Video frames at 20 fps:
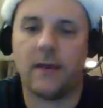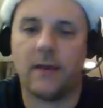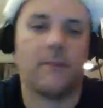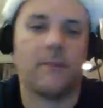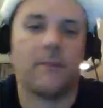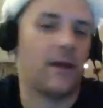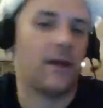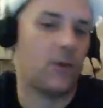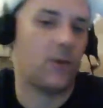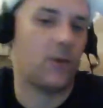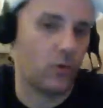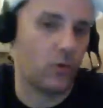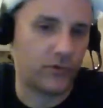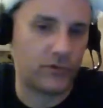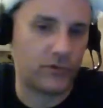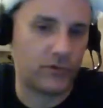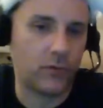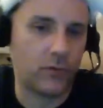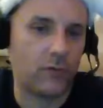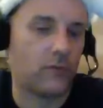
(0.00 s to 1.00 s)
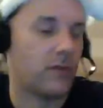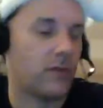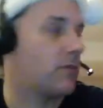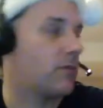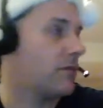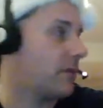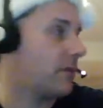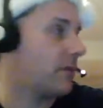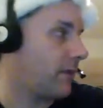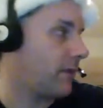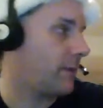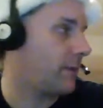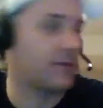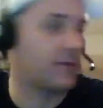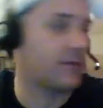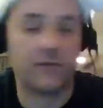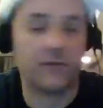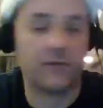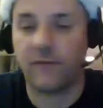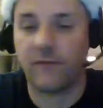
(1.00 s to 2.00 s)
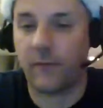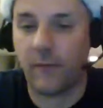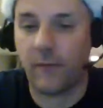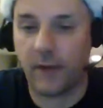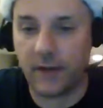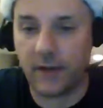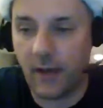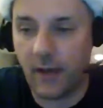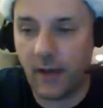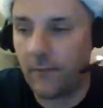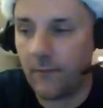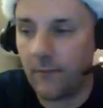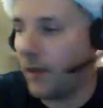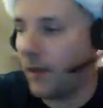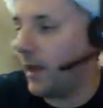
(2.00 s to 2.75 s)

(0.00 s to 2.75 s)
At my local store, literally right up the street from me right now,